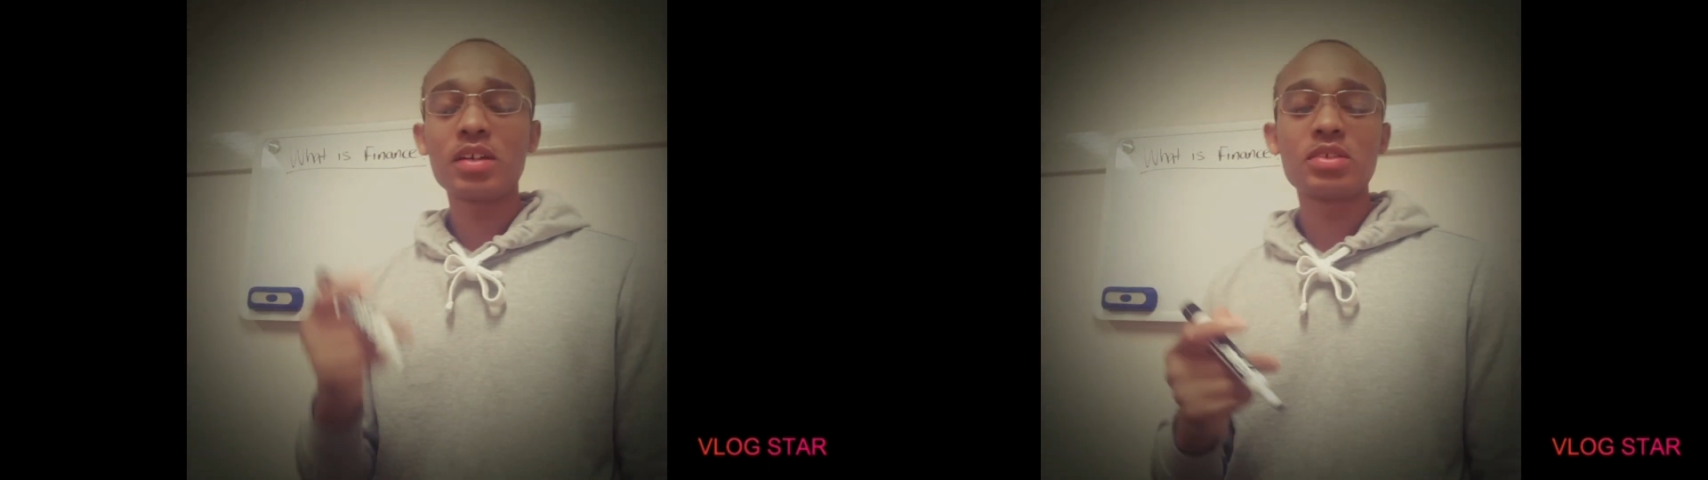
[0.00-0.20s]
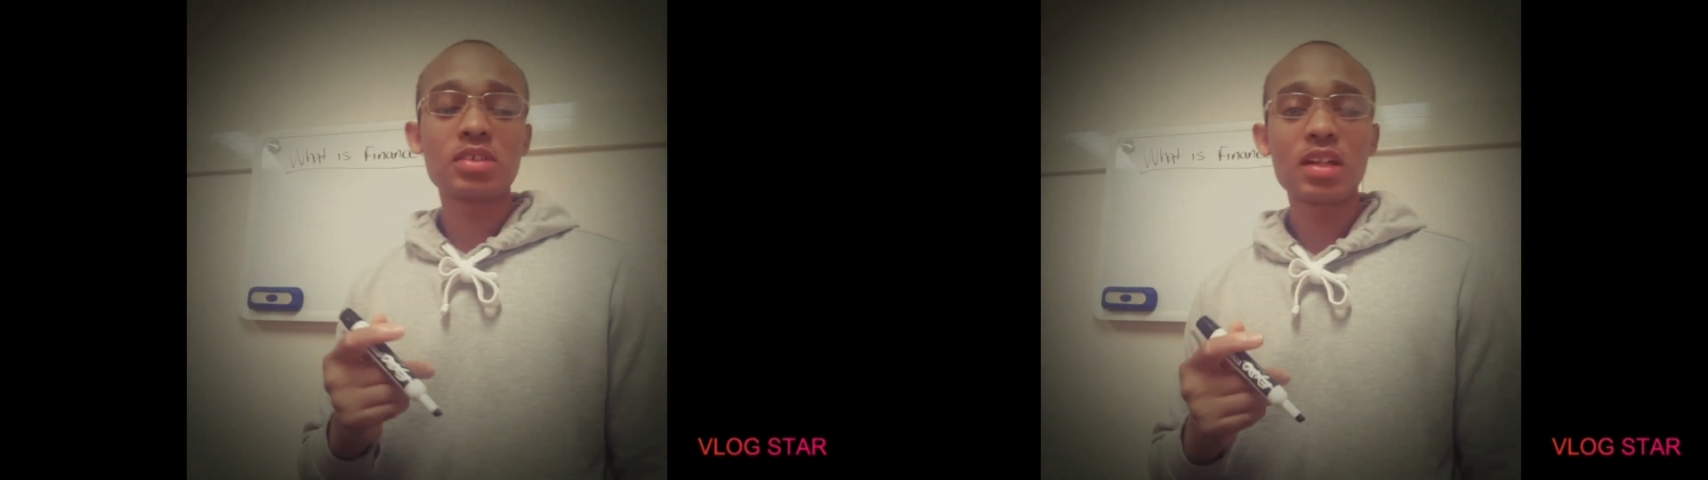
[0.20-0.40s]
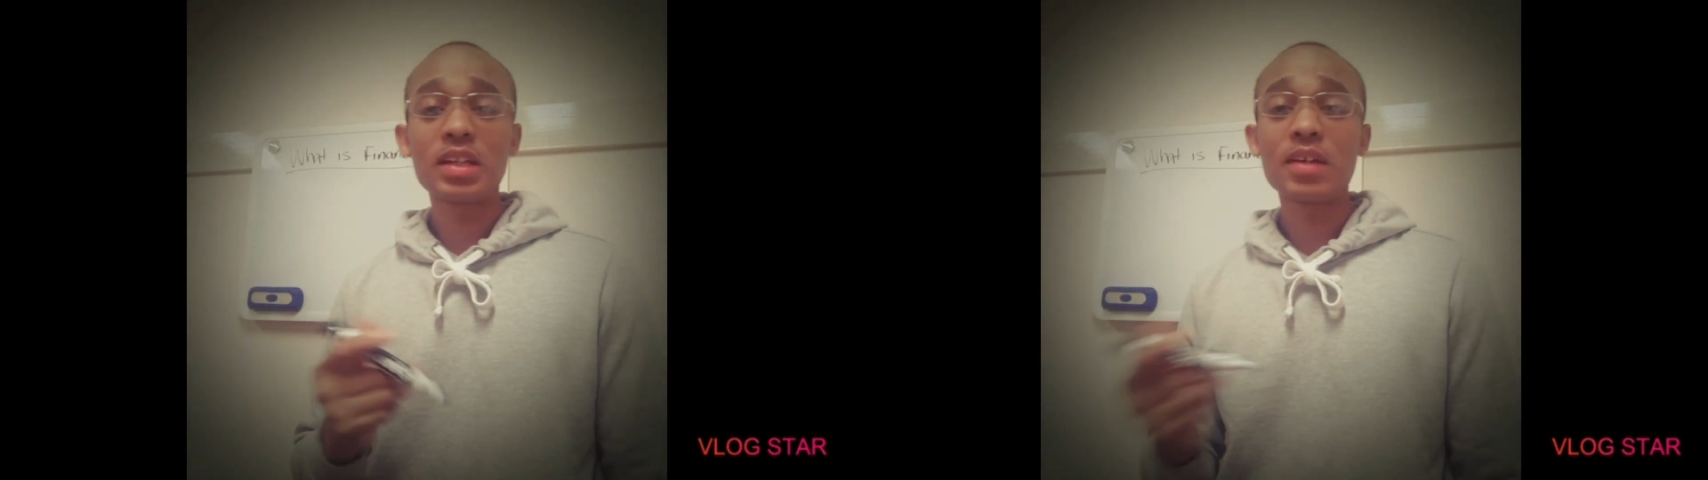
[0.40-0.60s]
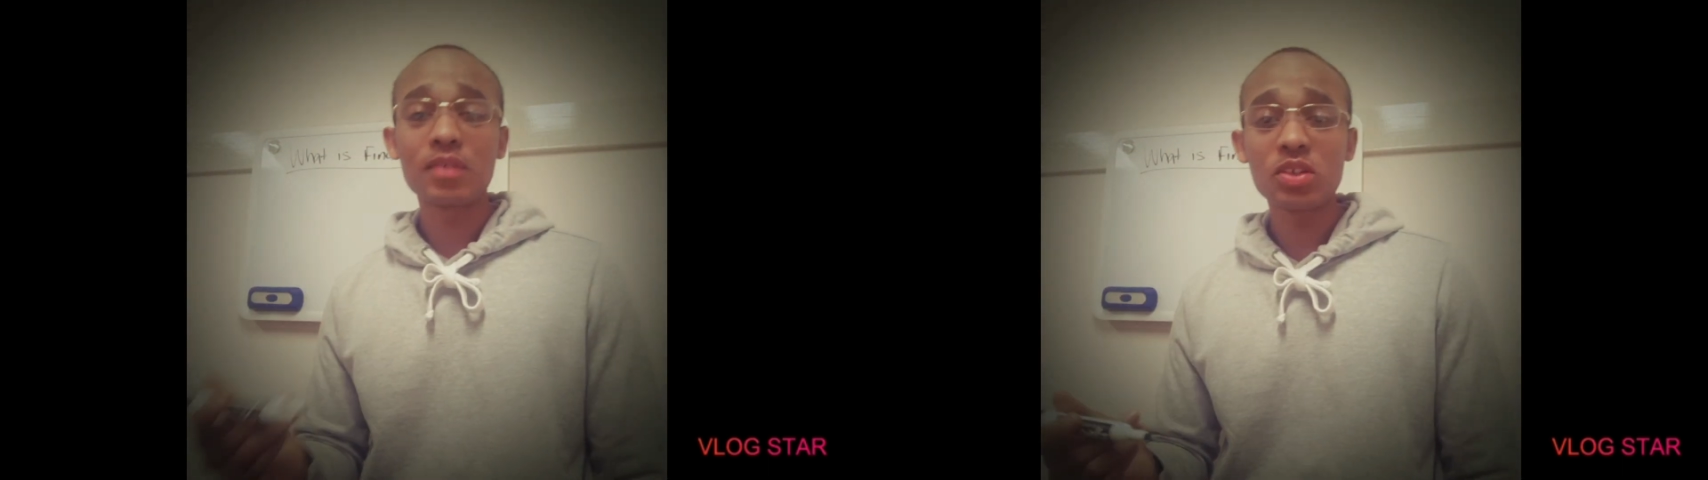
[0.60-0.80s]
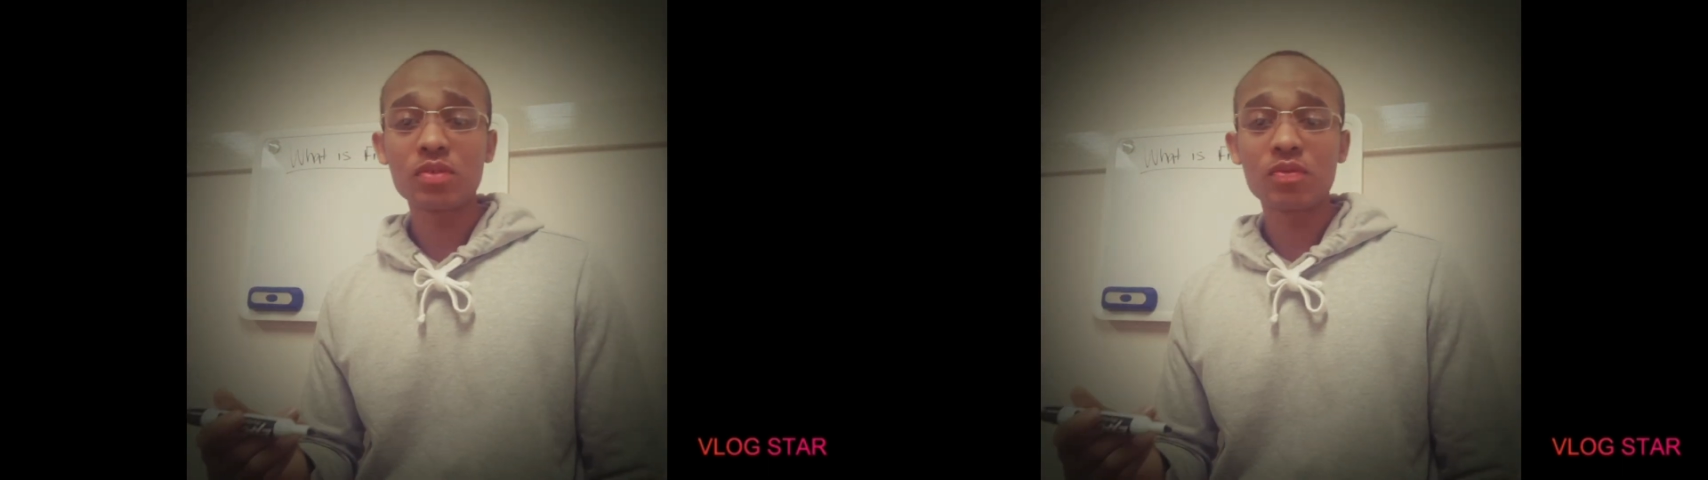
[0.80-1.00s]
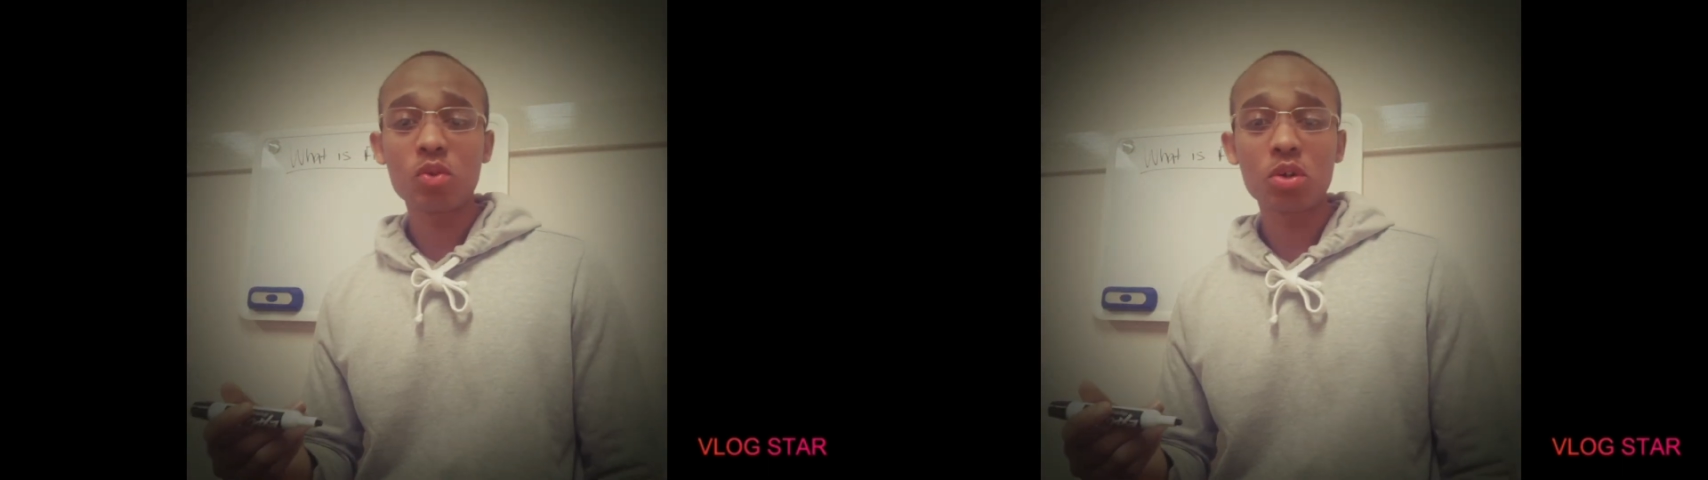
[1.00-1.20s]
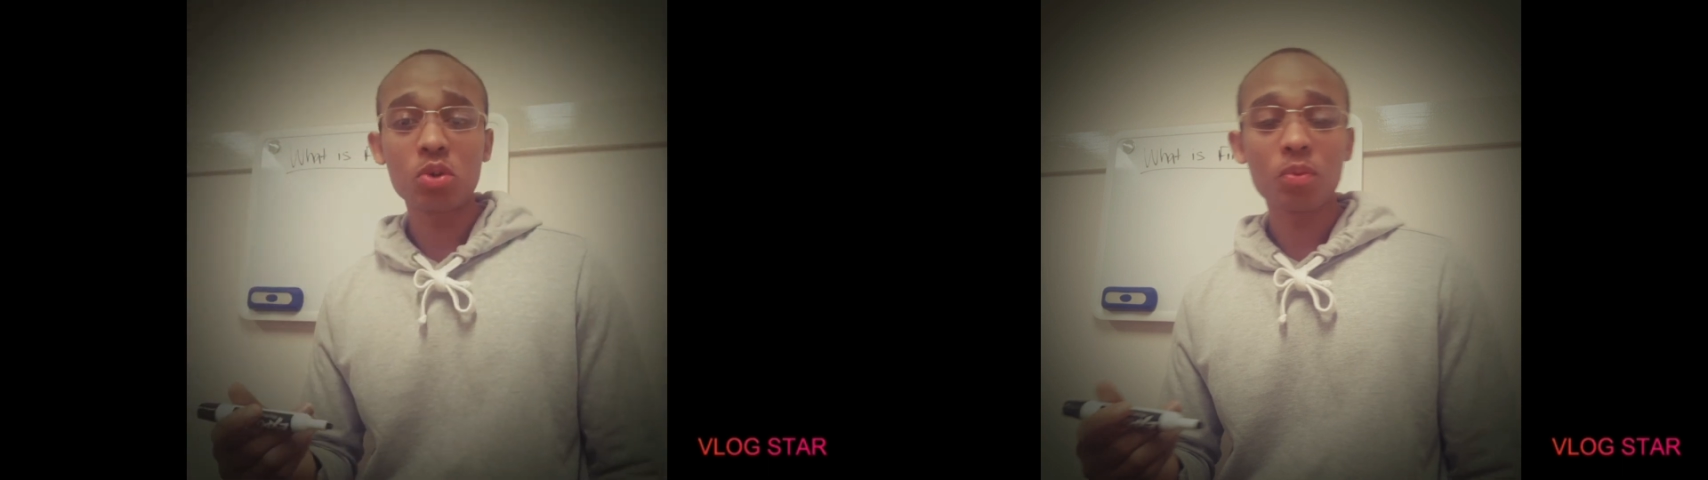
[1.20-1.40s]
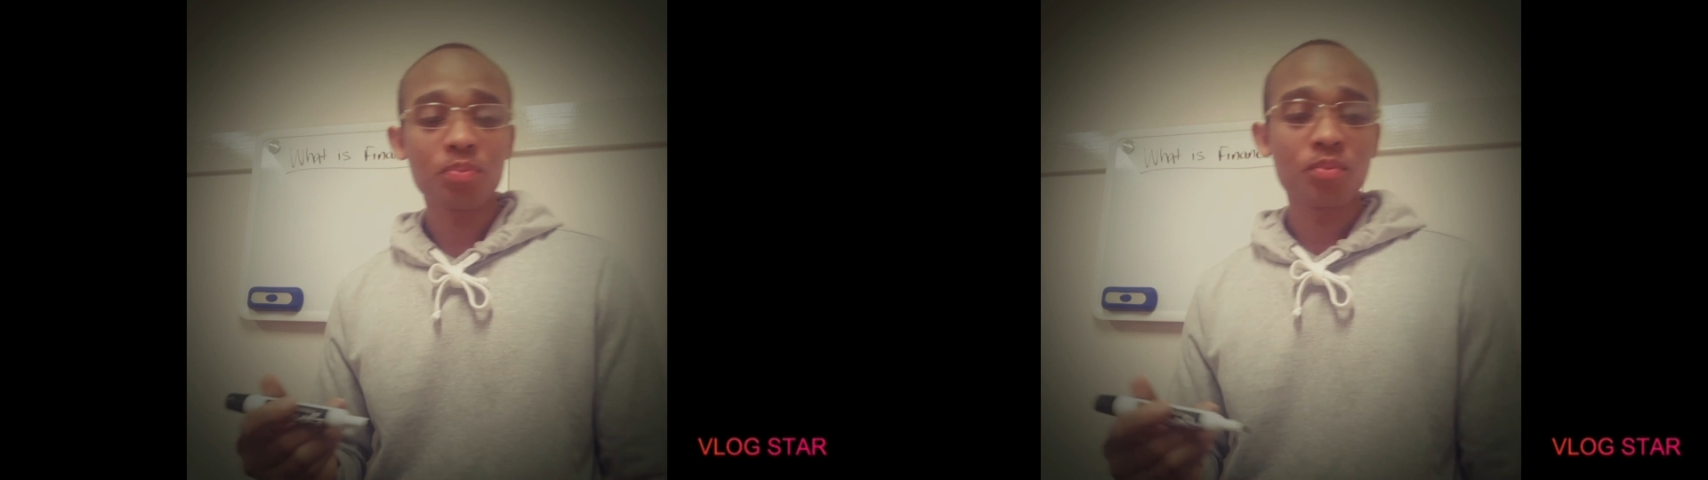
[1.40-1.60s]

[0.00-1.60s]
into that definition for you.